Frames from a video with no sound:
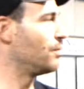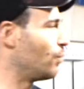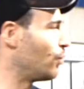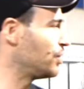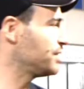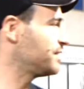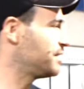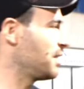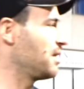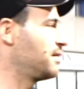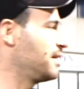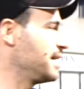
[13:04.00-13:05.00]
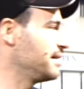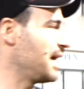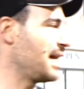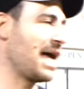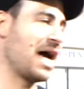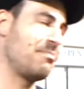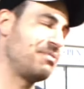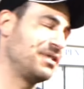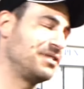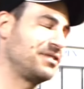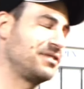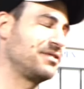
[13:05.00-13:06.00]
worst thing that
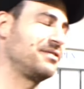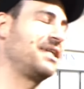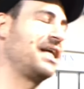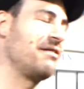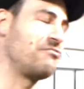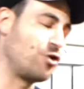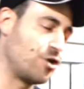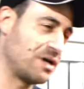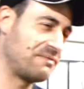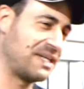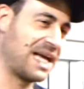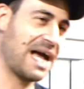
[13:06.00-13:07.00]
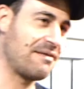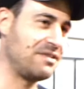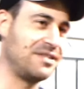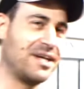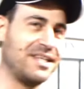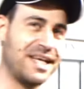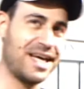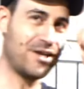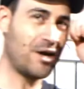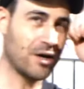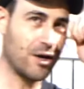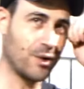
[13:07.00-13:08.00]
happens that I've heard of, and I haven't done yet,
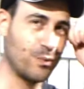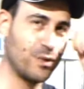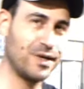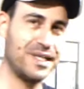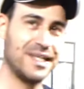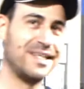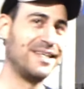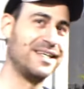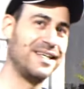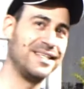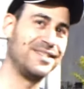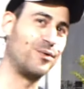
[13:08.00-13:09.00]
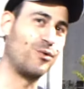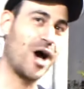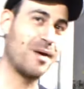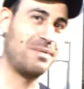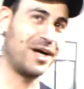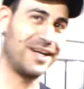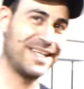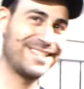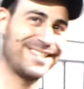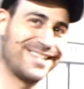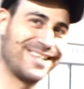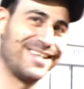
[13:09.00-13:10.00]
knock on wood, is the rod
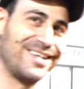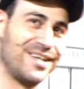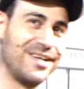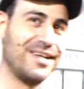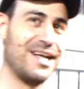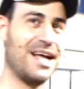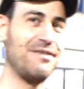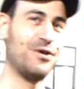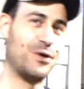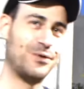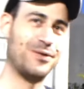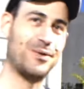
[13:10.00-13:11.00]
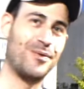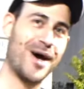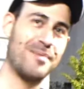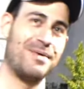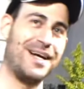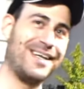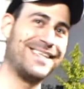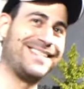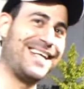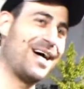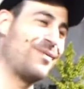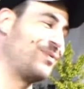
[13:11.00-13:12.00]
bearings. If you don't do the rod bearings, that